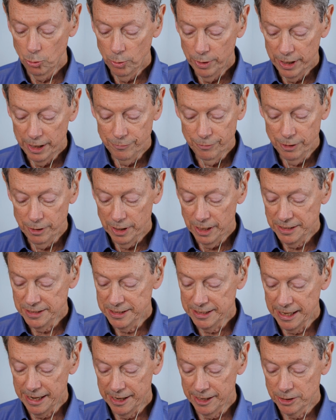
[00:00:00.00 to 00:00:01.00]
whatever
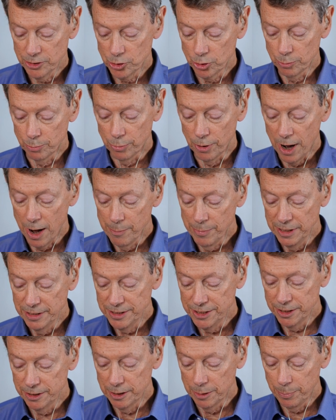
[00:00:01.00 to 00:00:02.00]
ascetics or
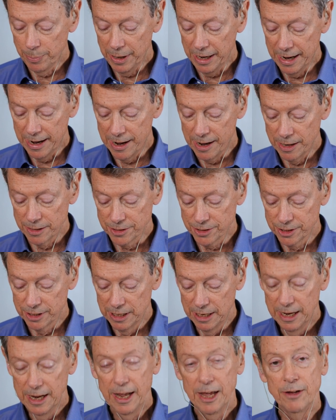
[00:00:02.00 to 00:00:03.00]
Brahmins in the past
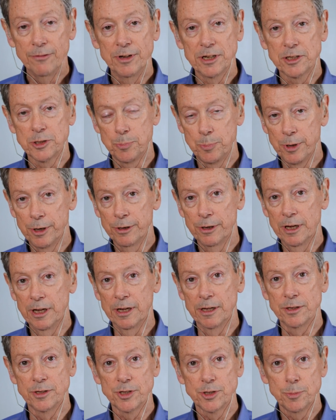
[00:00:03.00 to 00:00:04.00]
have
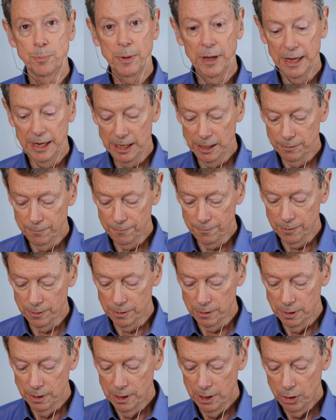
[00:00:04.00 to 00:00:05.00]
experienced
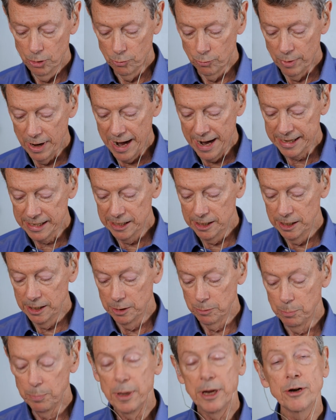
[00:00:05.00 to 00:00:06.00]
painful,
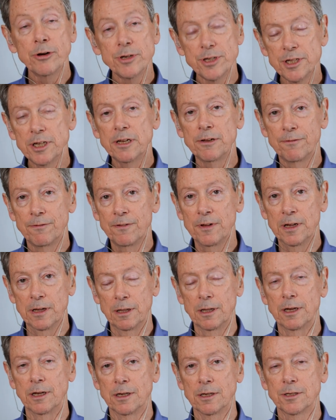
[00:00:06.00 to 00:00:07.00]
racking, piercing
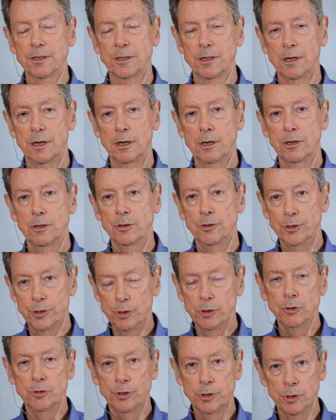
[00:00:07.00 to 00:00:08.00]
feelings
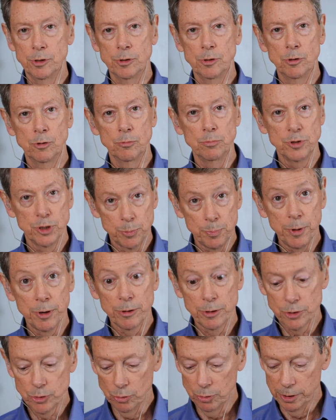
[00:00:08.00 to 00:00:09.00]
due to
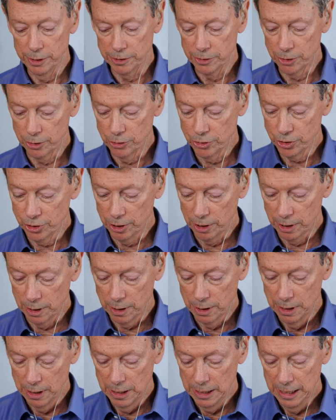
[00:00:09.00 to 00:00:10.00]
spiritual
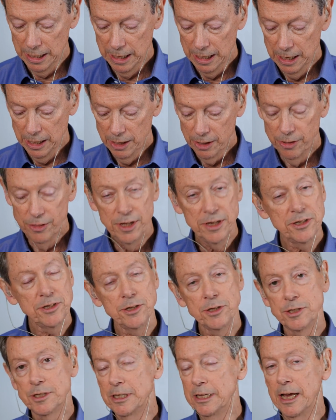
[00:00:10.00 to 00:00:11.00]
exertion,
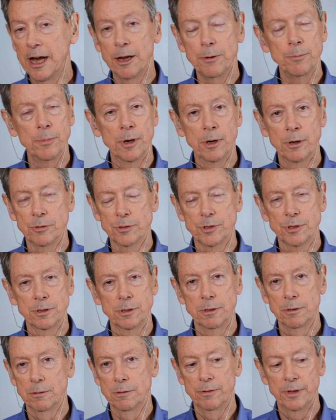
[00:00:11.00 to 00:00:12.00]
this is the
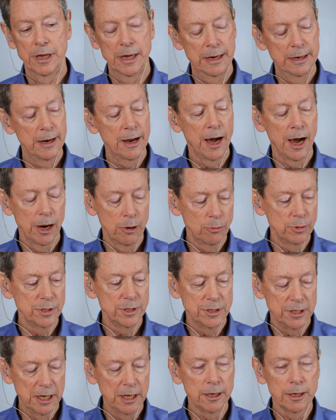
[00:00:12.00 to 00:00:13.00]
utmost that I
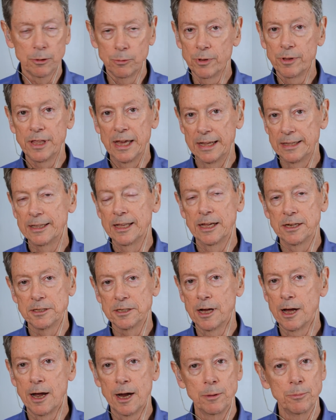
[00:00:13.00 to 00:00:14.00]
was dealing with at that
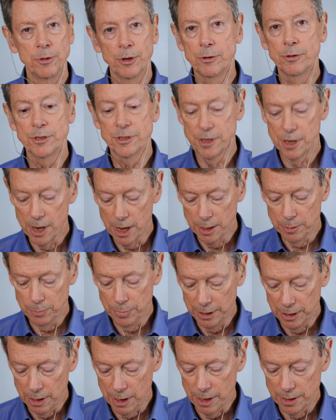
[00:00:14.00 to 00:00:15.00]
time. There is none
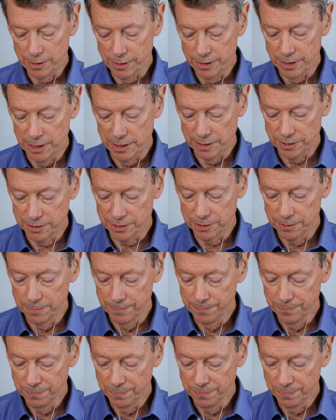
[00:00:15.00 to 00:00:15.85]
beyond this.